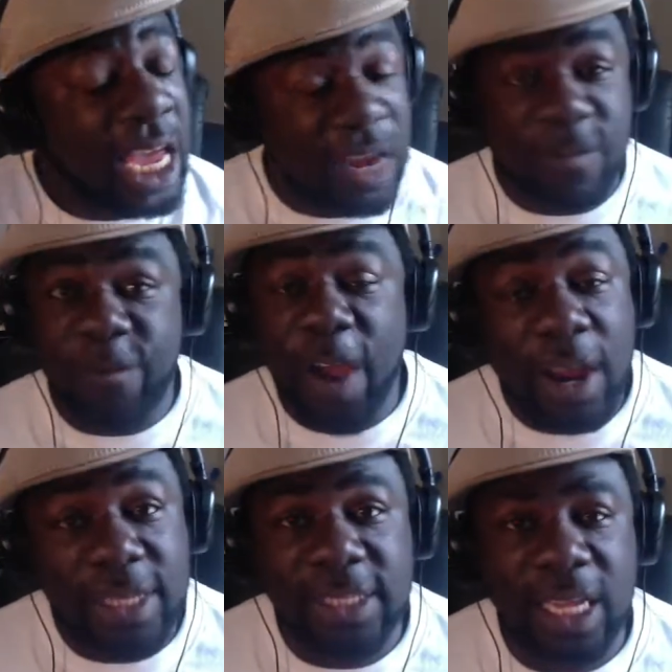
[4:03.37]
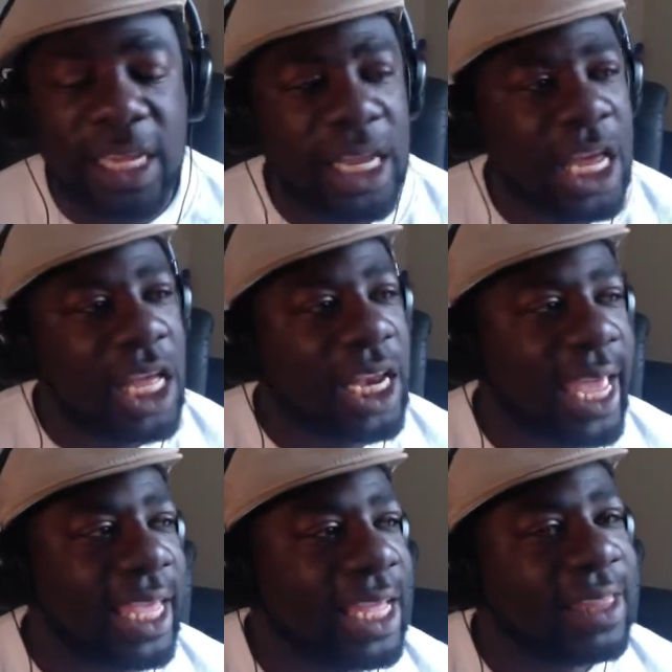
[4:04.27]
And in Ferguson,
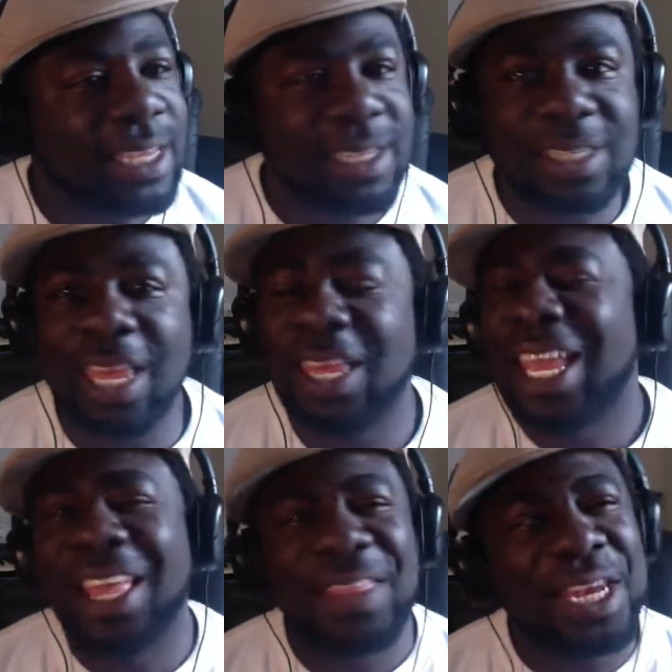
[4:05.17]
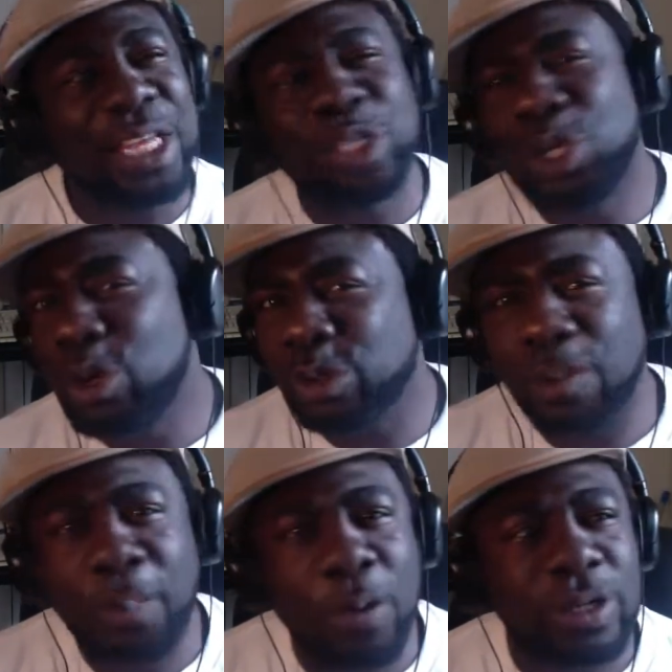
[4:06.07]
like these, and then these news
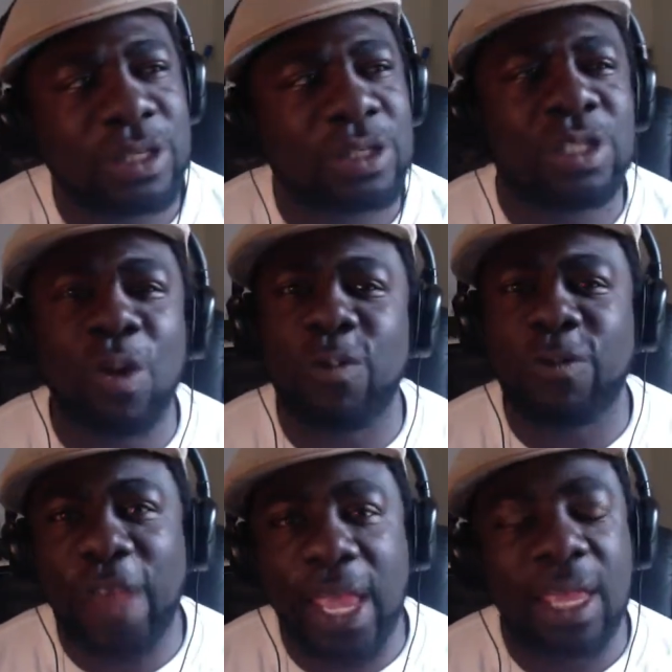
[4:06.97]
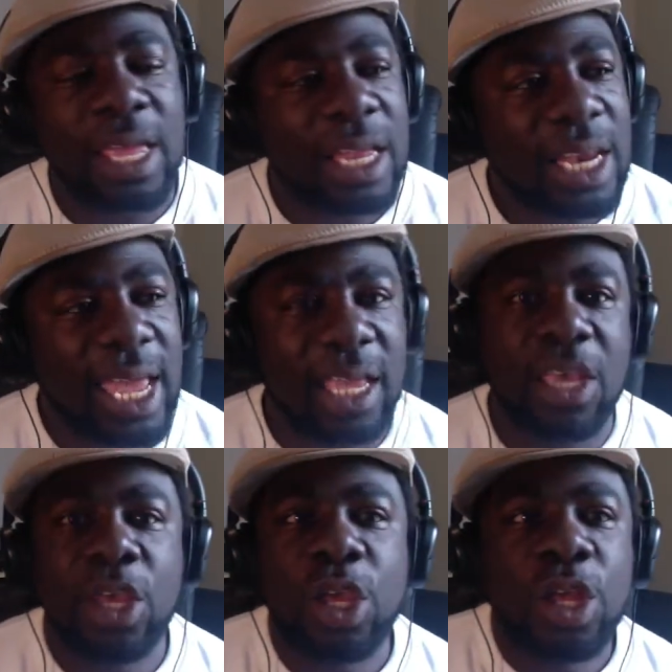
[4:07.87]
reporters are so fake. Like
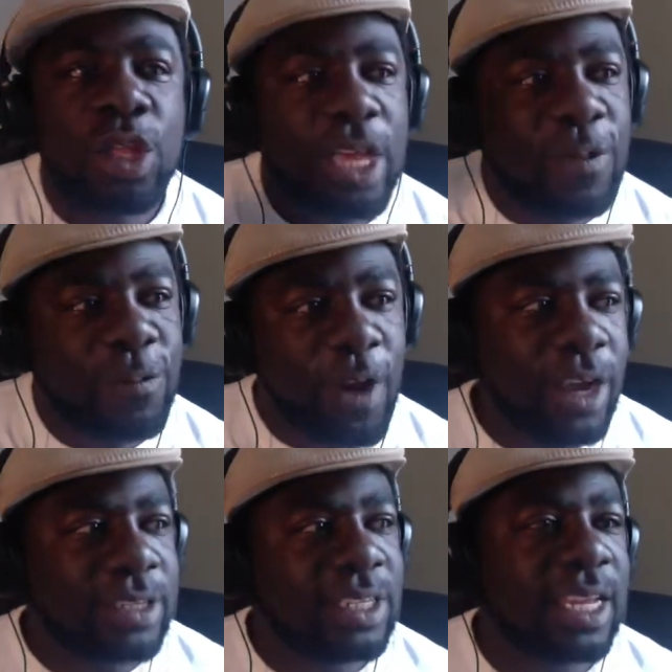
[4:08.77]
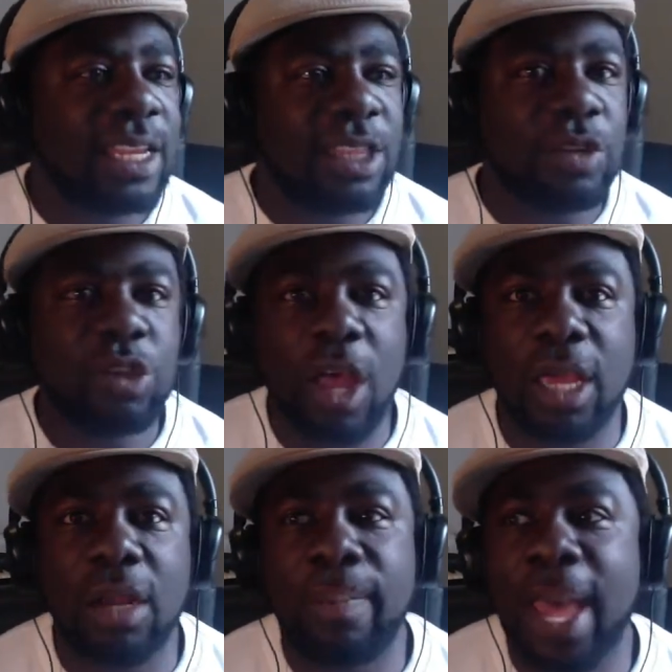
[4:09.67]
in Ferguson, they're
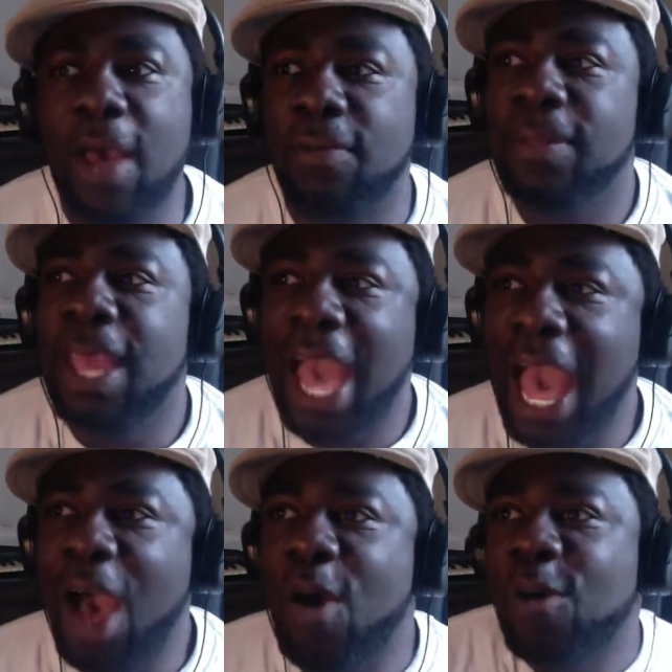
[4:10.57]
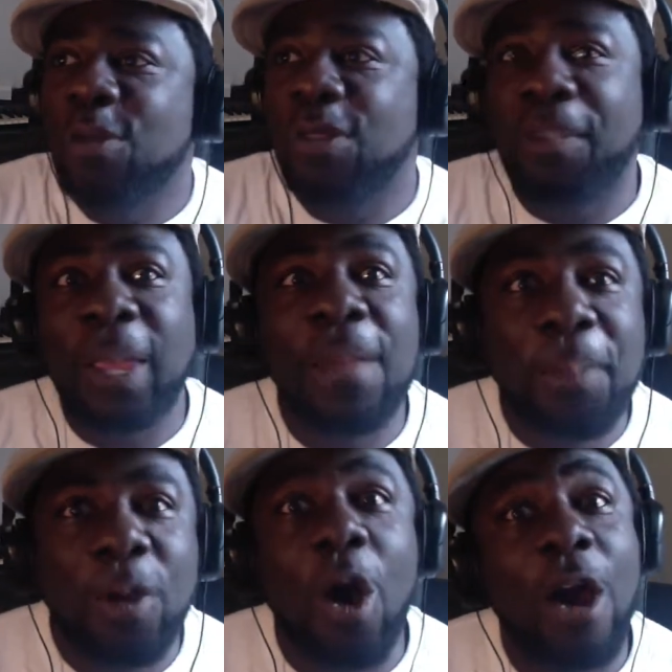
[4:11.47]
talking about how the
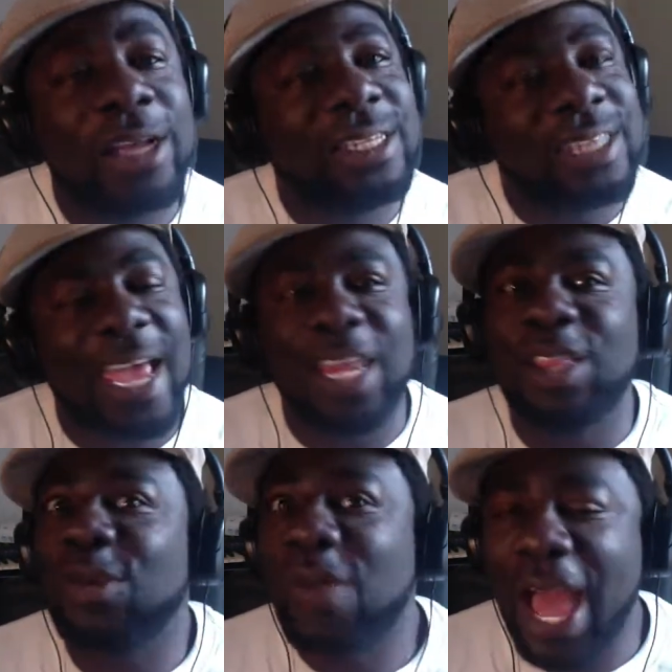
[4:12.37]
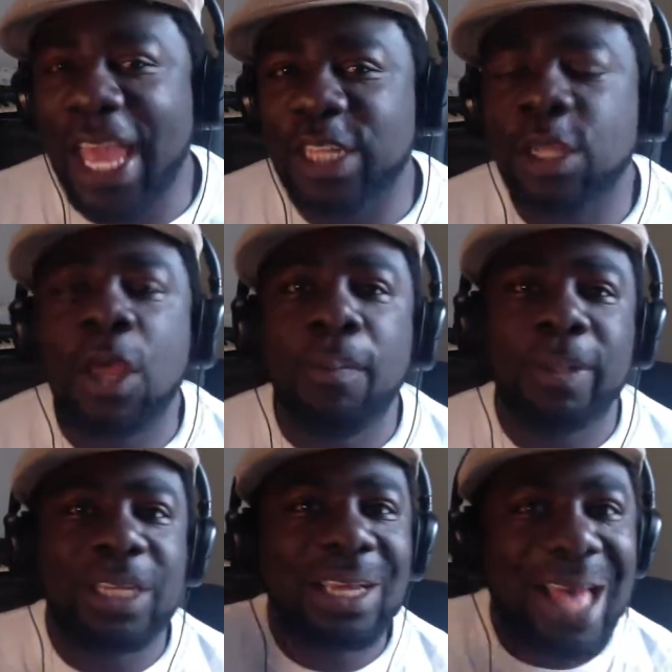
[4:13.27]
people are inciting the riots,
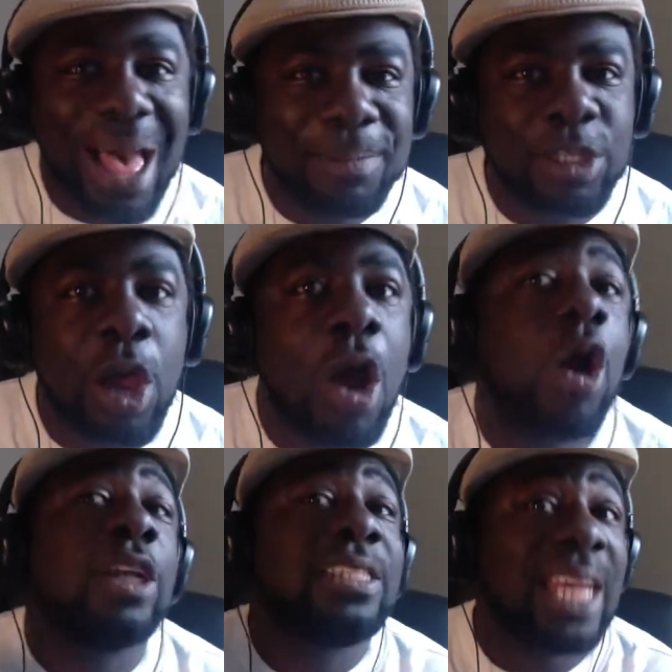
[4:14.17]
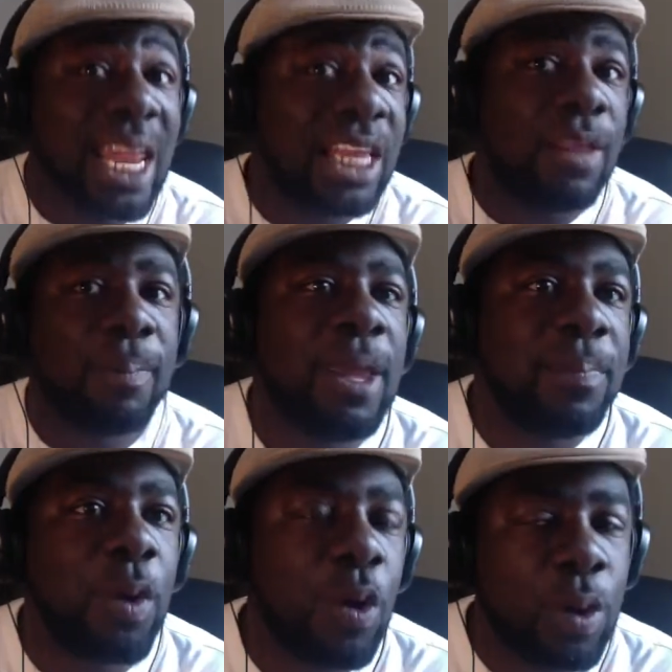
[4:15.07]
but the cops are telling the
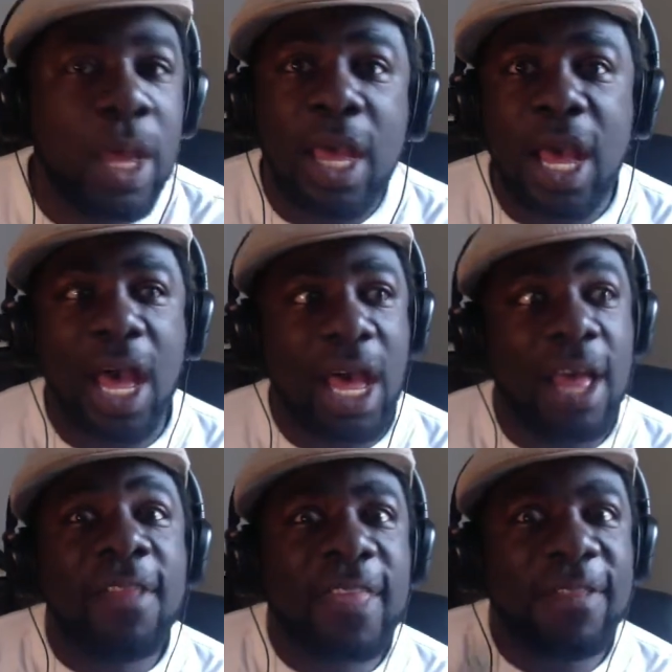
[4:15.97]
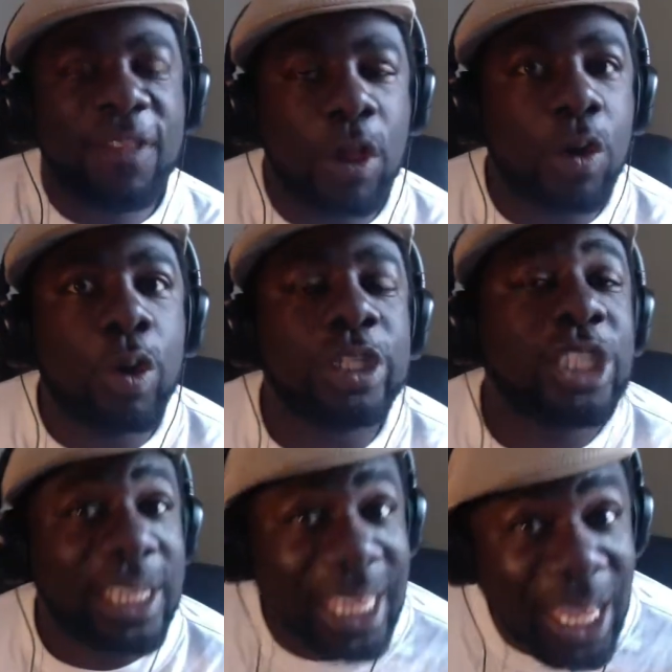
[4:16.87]
people uh, that they're going
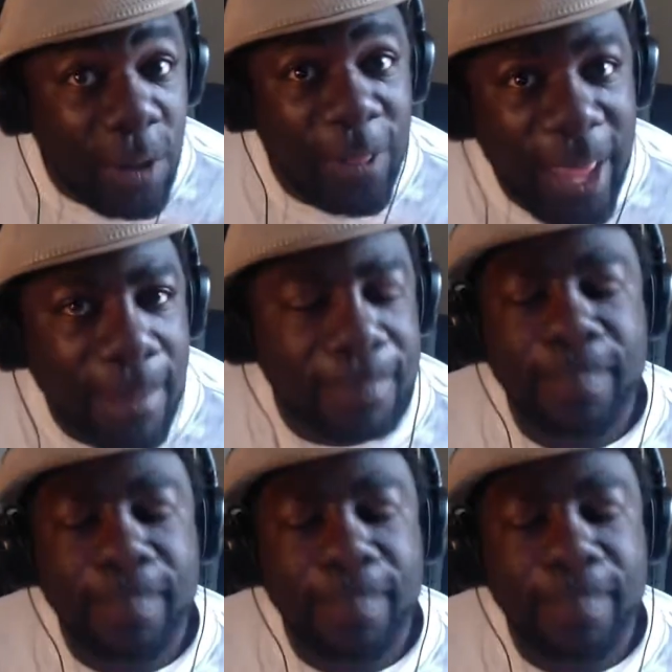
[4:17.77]
to kill them.